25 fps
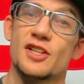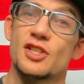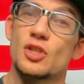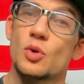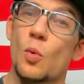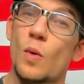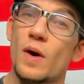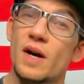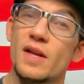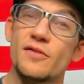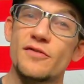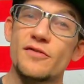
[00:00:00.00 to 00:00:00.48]
The
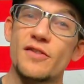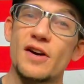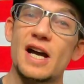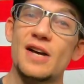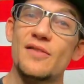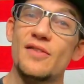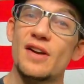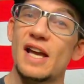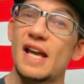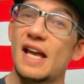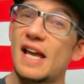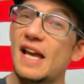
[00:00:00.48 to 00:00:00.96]

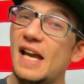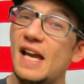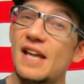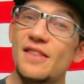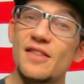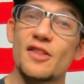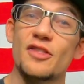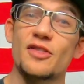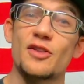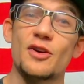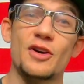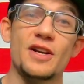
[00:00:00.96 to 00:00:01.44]
twenty-five
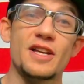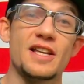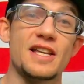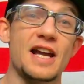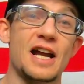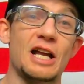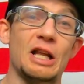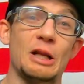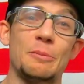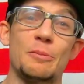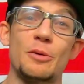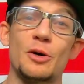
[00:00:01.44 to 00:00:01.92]
and the thirty
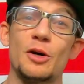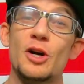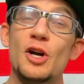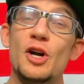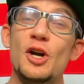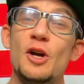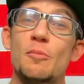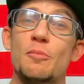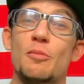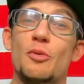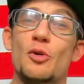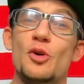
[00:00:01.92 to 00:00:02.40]
caliber